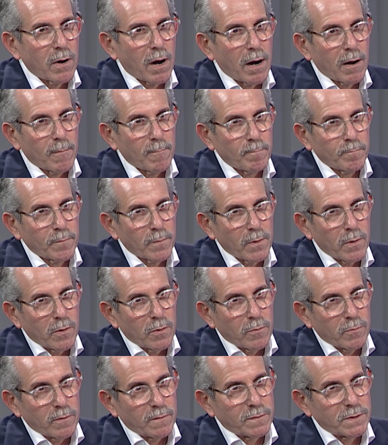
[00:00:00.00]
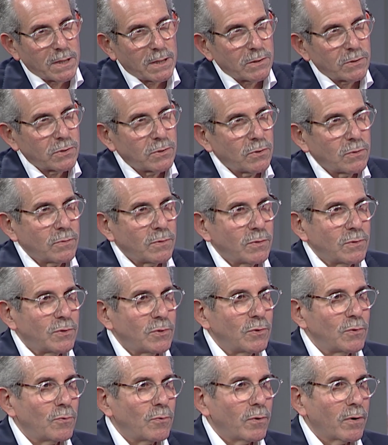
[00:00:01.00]
Um, we've seen students
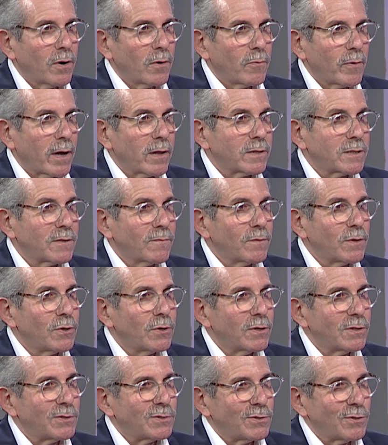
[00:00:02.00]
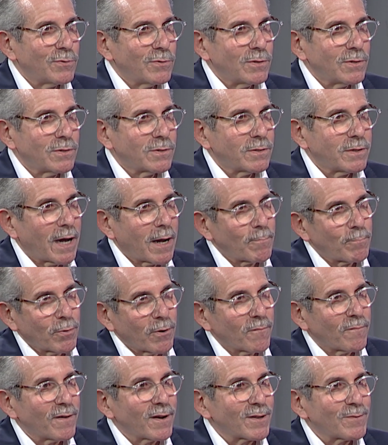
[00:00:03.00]
who were relatively good students, not
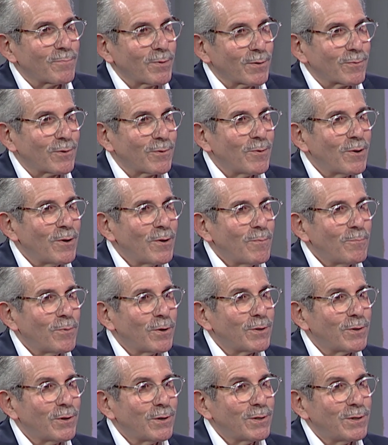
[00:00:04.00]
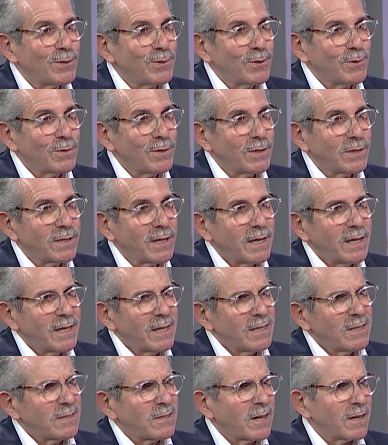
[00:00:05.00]
perfect, but with good students
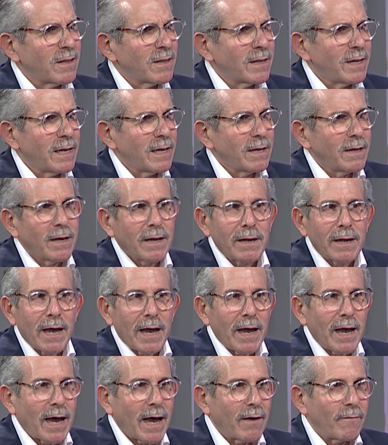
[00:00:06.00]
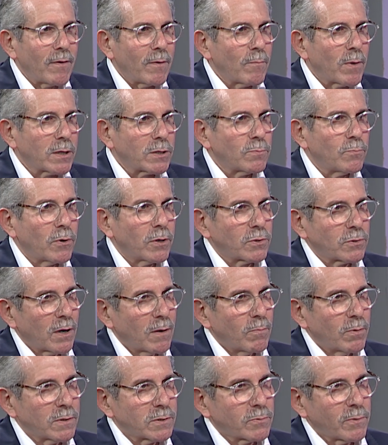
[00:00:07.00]
suddenly having much more
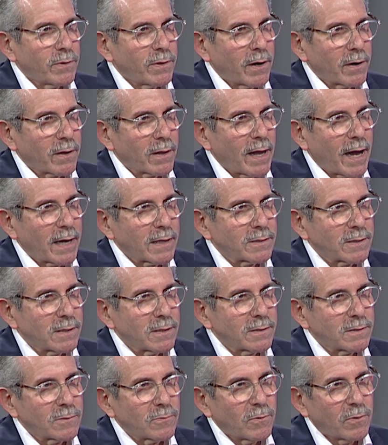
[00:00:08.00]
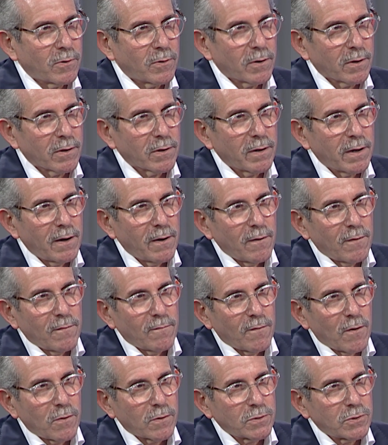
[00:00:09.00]
troubles with their classes, or
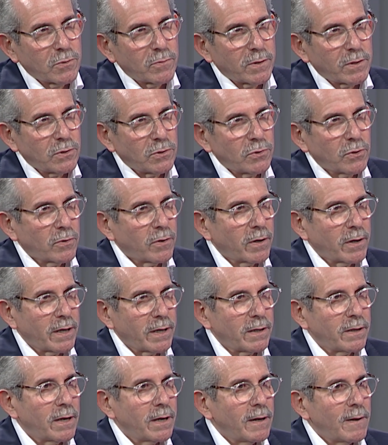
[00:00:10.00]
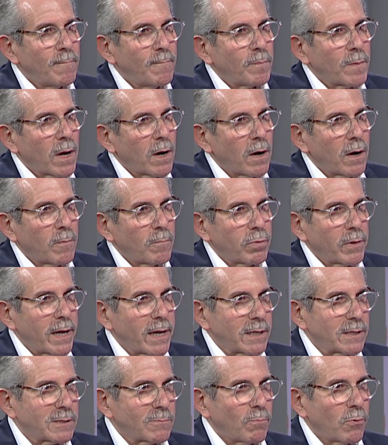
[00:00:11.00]
folks who enjoyed uh,
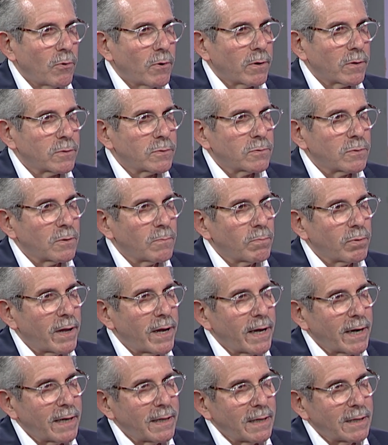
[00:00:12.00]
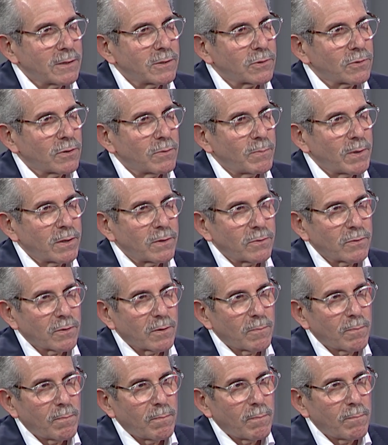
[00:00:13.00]
playing sports or playing an instrument
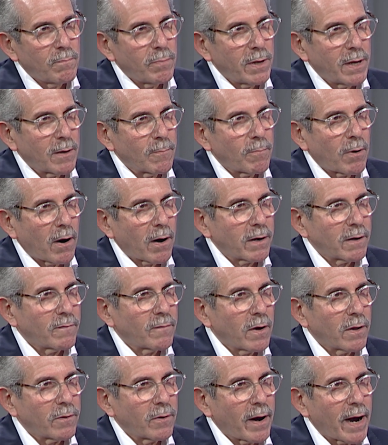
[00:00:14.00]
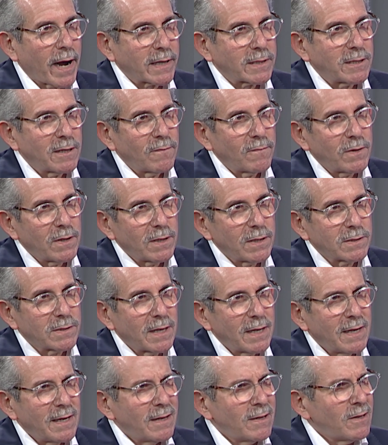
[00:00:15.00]
or being part of other activities
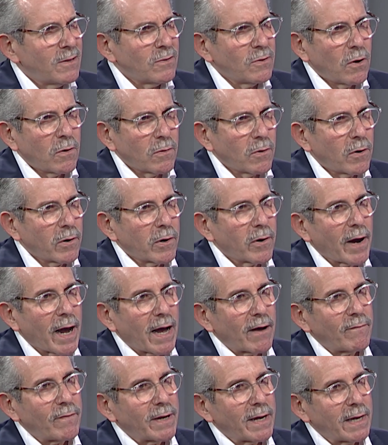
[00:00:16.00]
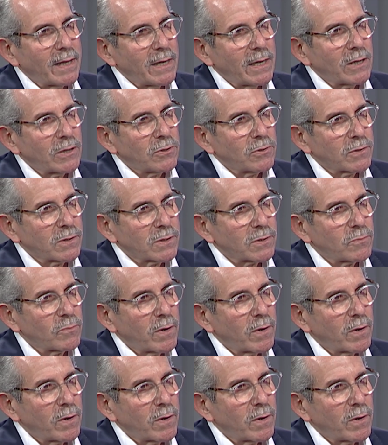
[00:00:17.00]
no longer having any interest.